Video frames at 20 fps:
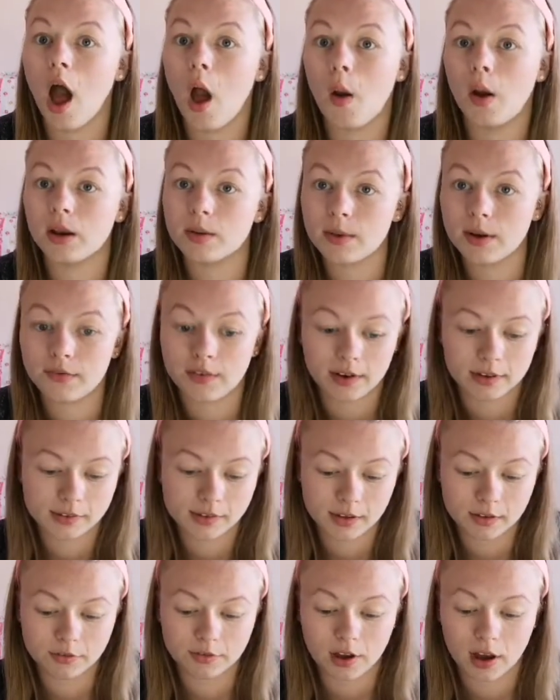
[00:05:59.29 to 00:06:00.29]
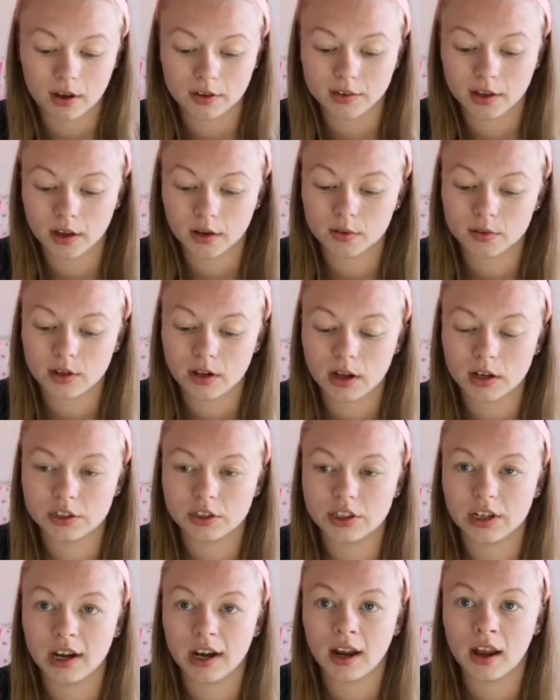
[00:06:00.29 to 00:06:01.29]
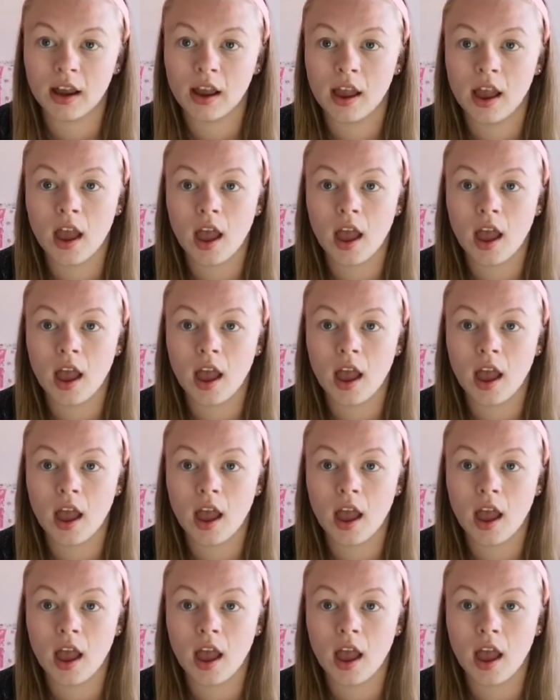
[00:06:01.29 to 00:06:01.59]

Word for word: I went to my friend Jack's house last year.